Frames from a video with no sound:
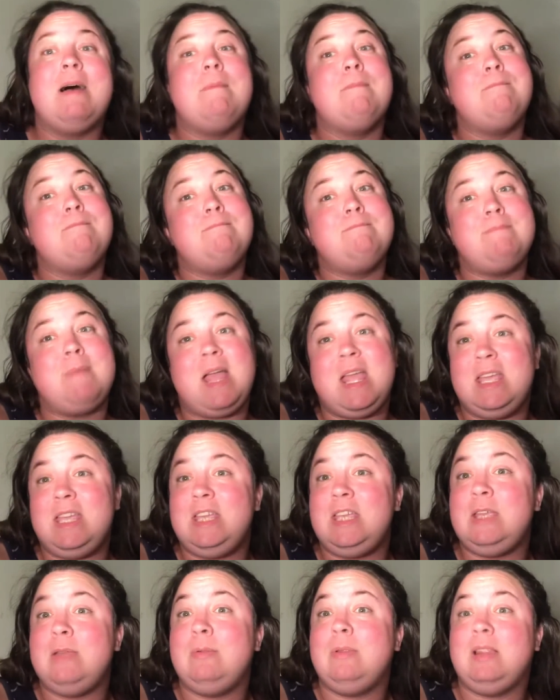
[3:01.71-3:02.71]
make
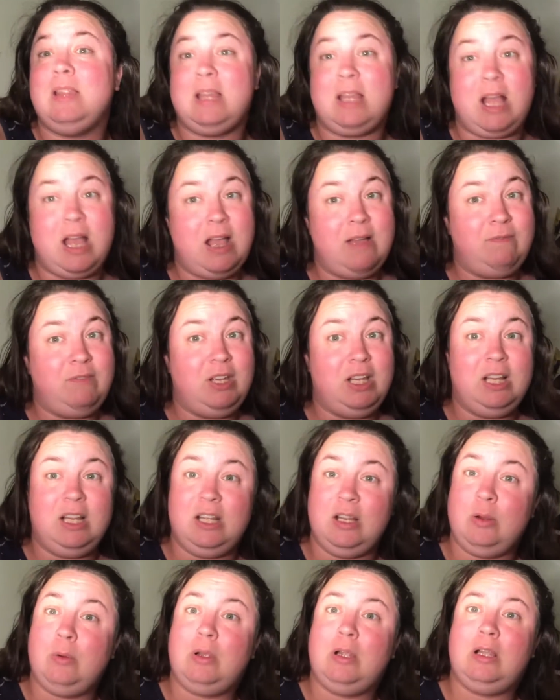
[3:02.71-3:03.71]
you laugh your
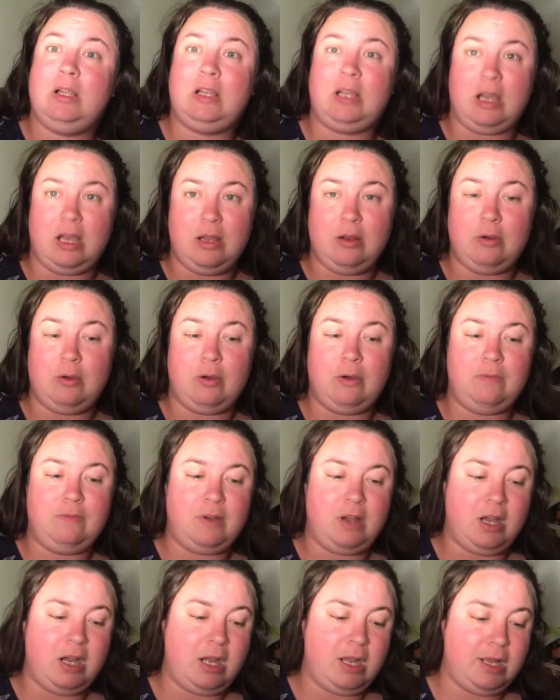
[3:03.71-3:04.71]
little gut off.
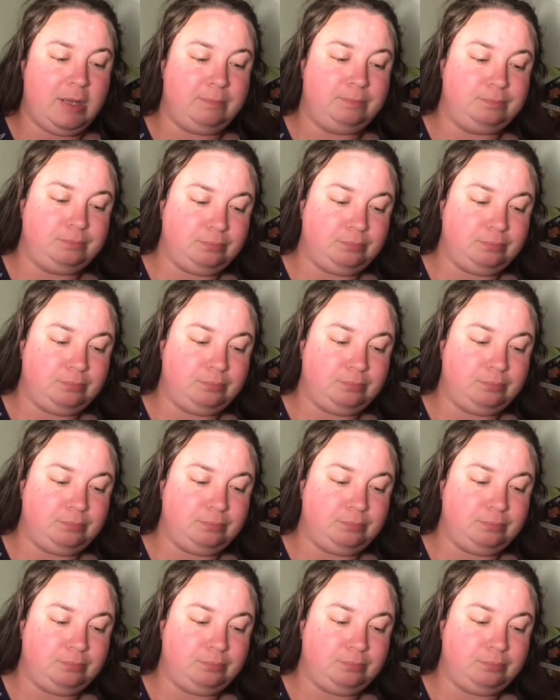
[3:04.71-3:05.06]
I